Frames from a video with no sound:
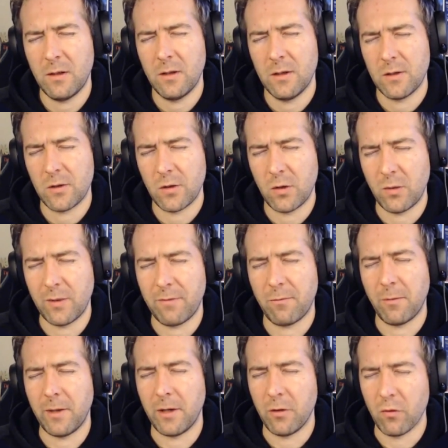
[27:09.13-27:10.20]
So if
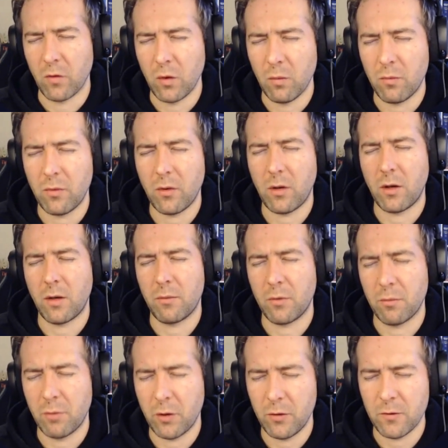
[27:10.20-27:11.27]
we group our
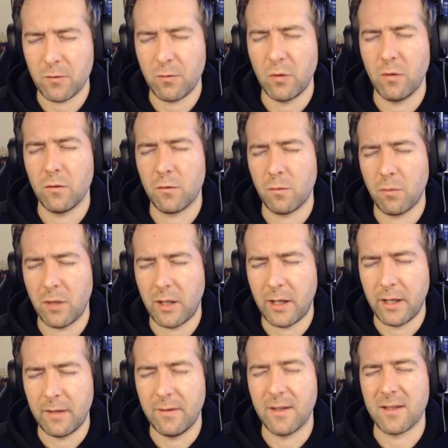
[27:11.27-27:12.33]
proposed moves
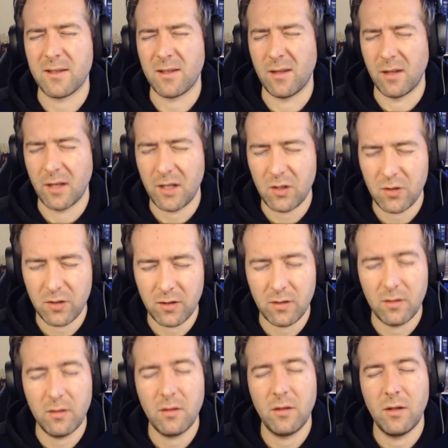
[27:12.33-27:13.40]
by
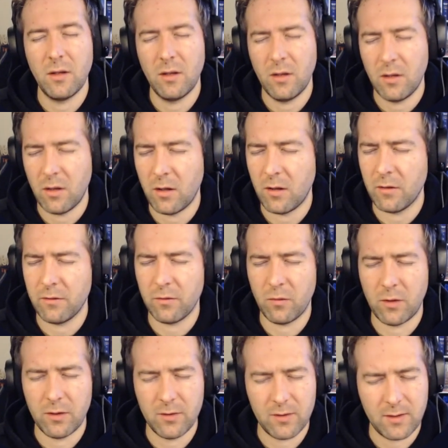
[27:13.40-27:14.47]
destination, all the
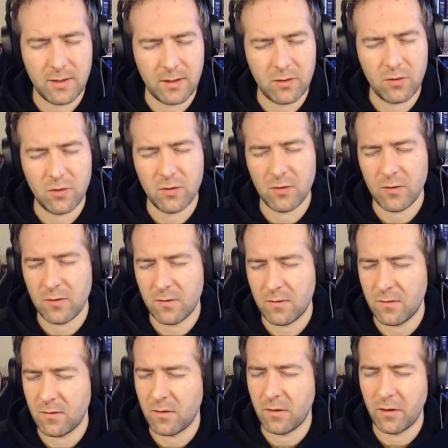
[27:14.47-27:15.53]
ones that
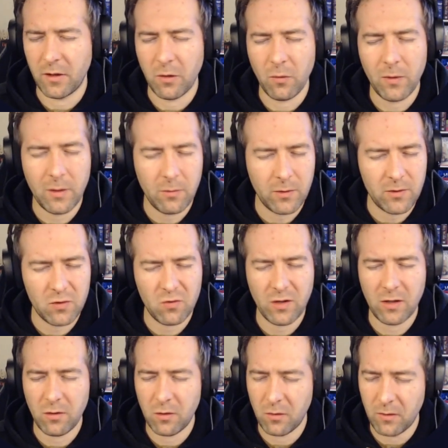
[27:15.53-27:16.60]
just are the only ones
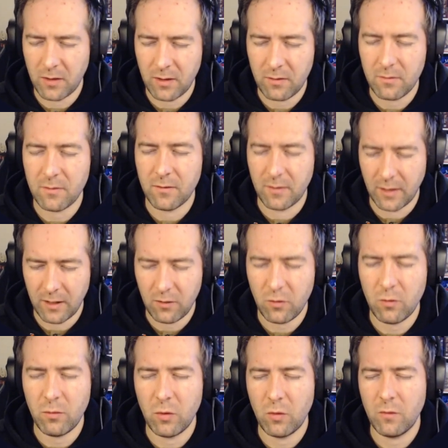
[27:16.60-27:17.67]
trying to go there, they
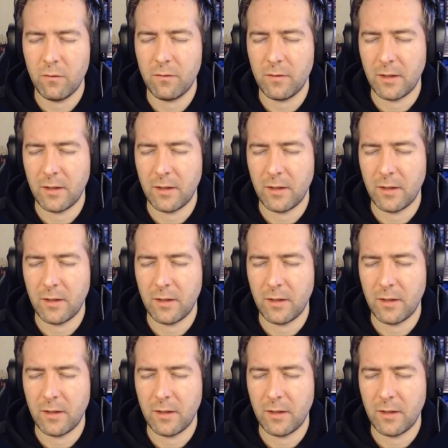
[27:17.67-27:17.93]
do move.